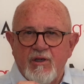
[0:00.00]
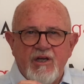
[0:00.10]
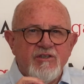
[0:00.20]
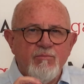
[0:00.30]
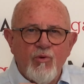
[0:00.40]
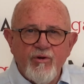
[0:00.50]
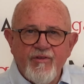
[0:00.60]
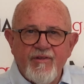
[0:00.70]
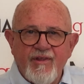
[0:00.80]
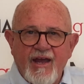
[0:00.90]
It's more
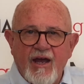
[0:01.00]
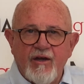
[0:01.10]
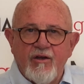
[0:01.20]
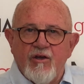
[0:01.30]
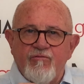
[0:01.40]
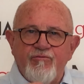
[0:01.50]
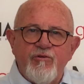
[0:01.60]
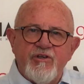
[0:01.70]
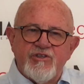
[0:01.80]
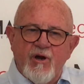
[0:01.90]
than that.
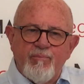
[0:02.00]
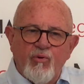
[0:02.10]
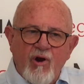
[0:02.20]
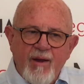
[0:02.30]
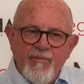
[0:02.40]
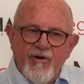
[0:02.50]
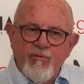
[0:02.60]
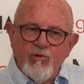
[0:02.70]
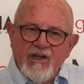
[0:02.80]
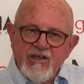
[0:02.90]
Food is our primary
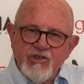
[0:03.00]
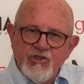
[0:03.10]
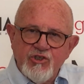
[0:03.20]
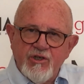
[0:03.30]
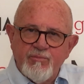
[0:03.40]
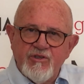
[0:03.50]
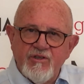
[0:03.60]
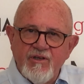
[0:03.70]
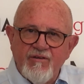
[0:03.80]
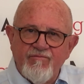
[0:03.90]
relationship to
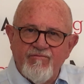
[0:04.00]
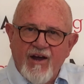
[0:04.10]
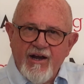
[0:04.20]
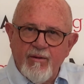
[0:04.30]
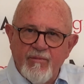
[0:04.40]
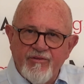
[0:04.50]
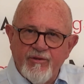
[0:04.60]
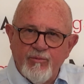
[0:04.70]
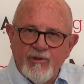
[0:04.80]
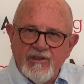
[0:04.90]
the environment
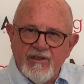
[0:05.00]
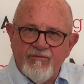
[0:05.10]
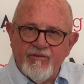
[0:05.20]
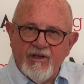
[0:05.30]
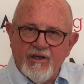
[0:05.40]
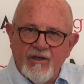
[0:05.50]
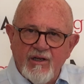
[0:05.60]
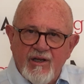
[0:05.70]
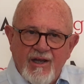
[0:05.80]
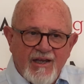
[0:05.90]
that we live in.
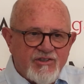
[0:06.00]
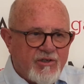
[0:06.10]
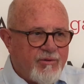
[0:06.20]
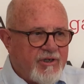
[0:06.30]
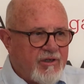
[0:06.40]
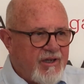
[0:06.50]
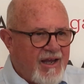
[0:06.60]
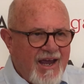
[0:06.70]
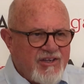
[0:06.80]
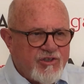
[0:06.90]
And so it
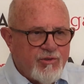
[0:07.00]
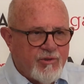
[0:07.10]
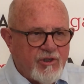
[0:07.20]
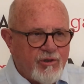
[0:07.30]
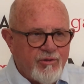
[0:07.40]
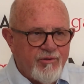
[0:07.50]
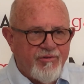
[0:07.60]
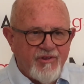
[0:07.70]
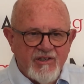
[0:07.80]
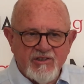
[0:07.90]
has to include
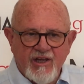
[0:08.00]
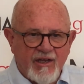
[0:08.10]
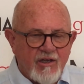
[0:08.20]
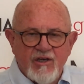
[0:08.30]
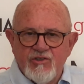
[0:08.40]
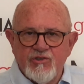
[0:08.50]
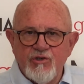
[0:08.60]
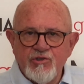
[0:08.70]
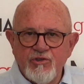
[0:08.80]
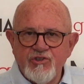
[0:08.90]
things like
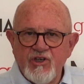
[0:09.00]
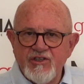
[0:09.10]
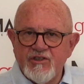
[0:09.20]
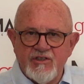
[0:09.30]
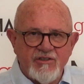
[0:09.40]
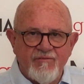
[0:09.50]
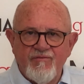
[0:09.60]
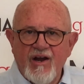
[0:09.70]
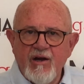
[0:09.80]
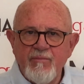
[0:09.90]
social justice,
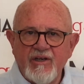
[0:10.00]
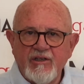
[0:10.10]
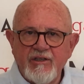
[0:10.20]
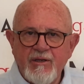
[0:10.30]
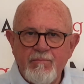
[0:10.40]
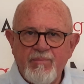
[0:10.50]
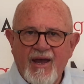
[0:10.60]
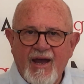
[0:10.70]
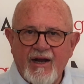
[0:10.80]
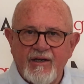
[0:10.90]
environmental
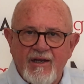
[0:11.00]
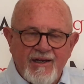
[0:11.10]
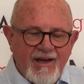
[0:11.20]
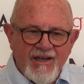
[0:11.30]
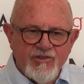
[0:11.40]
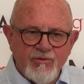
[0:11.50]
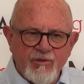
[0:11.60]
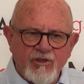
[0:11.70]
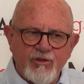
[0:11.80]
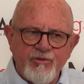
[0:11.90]
impact. It has to
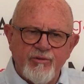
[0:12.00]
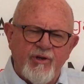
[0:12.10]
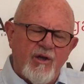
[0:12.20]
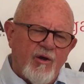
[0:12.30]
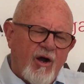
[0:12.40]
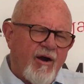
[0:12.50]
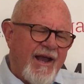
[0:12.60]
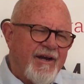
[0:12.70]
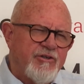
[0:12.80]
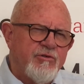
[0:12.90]
include our
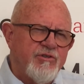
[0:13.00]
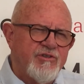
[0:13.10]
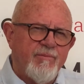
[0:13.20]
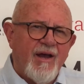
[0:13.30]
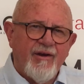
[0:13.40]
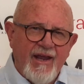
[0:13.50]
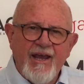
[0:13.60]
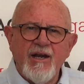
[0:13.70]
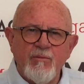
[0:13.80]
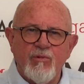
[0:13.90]
attitudes about
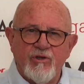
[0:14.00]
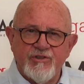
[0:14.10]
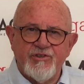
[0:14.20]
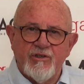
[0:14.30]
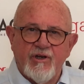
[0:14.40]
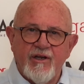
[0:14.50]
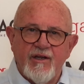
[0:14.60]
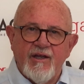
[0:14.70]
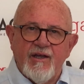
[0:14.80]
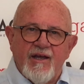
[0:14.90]
animals. Right?
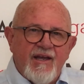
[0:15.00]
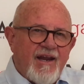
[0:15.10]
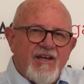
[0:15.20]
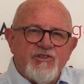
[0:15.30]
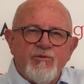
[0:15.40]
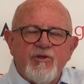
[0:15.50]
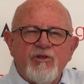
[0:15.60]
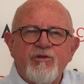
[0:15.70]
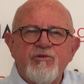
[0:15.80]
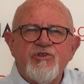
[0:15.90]
It has to
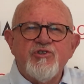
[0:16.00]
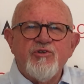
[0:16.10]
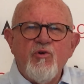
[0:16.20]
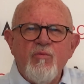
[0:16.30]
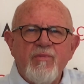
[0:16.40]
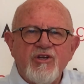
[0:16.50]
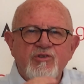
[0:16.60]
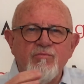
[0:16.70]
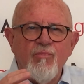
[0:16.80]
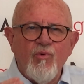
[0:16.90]
include so much
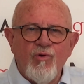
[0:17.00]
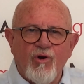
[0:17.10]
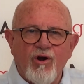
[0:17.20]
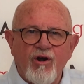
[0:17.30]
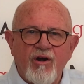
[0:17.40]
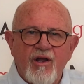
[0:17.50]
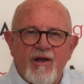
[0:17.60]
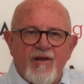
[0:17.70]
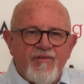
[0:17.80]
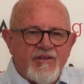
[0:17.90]
more
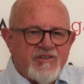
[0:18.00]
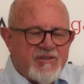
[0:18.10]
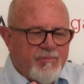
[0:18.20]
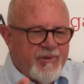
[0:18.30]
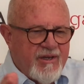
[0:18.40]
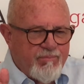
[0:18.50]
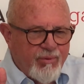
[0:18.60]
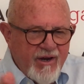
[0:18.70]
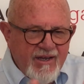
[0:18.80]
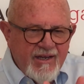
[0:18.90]
than simply
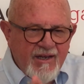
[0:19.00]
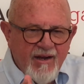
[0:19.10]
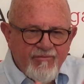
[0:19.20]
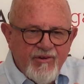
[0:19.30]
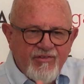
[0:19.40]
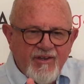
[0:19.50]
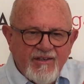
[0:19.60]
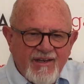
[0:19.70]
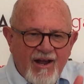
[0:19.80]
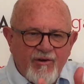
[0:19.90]
breaking
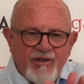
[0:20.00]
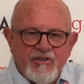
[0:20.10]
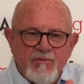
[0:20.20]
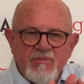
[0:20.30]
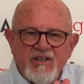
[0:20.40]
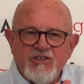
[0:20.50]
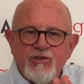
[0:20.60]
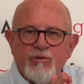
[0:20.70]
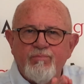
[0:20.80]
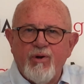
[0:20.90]
everything down into
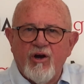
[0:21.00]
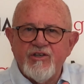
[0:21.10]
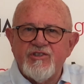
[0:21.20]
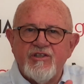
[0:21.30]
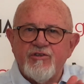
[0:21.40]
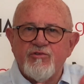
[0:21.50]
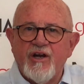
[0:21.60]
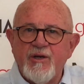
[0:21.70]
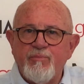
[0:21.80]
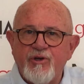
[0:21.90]
minuscule parts and then
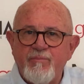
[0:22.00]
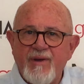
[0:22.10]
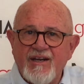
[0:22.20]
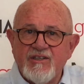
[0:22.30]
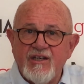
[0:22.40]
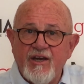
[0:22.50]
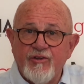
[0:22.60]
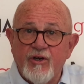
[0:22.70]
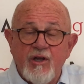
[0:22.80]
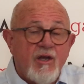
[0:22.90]
trying to put it back
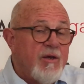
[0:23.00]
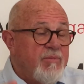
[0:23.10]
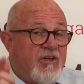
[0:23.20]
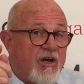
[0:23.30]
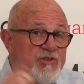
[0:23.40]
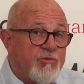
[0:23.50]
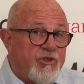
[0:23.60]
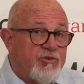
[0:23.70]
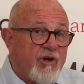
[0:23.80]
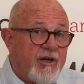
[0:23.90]
together, because when
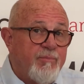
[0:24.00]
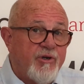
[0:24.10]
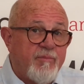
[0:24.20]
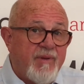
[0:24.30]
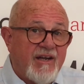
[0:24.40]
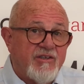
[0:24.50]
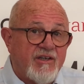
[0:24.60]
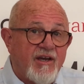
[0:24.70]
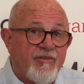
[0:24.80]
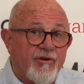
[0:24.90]
you try to put it back
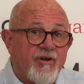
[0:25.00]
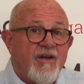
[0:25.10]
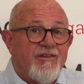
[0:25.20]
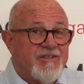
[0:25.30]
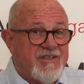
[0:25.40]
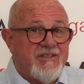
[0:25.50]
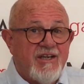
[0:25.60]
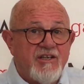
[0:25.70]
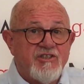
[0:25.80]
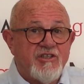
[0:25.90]
together, there's a
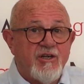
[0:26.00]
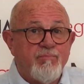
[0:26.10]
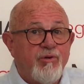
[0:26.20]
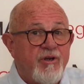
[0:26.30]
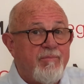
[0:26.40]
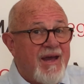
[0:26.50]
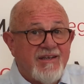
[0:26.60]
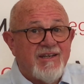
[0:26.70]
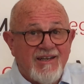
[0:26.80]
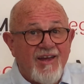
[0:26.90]
tendency to put it
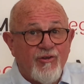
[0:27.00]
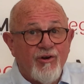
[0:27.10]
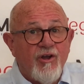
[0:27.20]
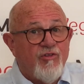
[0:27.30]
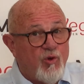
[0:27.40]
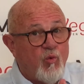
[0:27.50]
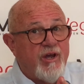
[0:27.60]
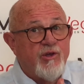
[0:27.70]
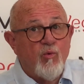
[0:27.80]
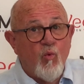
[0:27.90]
back together the way
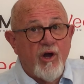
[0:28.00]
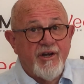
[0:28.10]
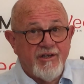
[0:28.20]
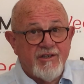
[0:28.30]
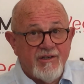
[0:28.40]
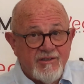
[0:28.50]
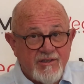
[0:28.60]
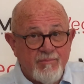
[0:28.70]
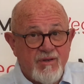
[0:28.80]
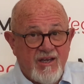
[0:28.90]
you want it
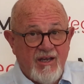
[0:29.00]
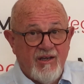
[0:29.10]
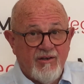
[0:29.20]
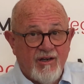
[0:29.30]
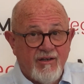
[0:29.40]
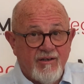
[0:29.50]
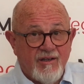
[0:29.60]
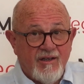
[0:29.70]
to be. Right?